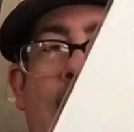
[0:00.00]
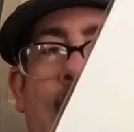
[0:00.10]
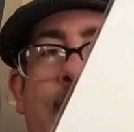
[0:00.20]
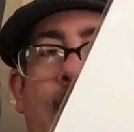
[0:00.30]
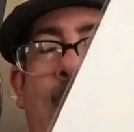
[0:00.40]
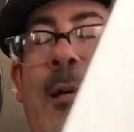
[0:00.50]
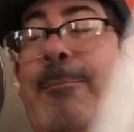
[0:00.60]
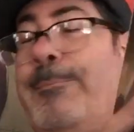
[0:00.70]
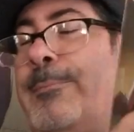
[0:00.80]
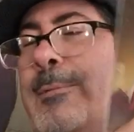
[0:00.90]
Deadpool
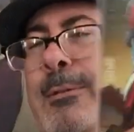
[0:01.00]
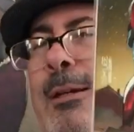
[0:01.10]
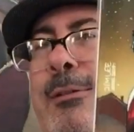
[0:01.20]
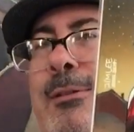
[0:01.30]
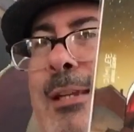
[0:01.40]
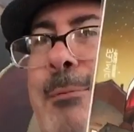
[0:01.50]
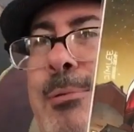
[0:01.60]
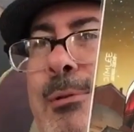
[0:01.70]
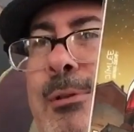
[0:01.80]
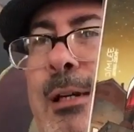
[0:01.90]

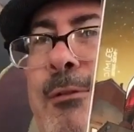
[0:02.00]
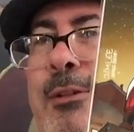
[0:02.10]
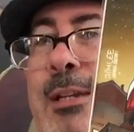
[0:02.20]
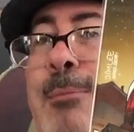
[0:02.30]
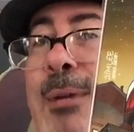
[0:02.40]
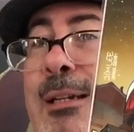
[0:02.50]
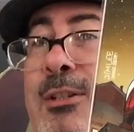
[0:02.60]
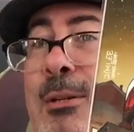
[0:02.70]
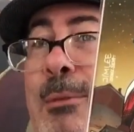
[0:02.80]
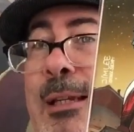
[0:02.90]
cover done by
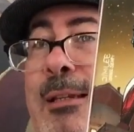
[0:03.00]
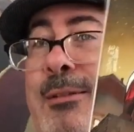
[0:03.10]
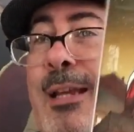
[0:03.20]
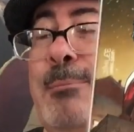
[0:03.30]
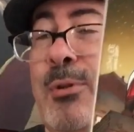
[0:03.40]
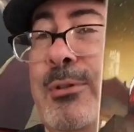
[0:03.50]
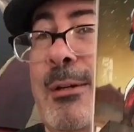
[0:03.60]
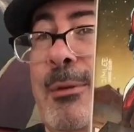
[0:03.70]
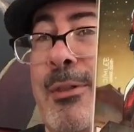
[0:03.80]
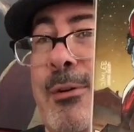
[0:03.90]
Jim Lee, Deadpool
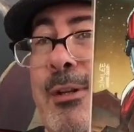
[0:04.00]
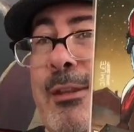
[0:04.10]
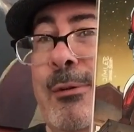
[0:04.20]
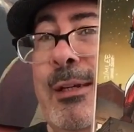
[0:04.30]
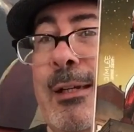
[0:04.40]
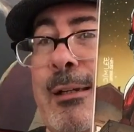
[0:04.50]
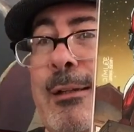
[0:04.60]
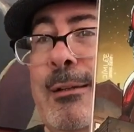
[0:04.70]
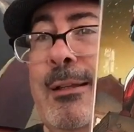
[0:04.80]
number 33.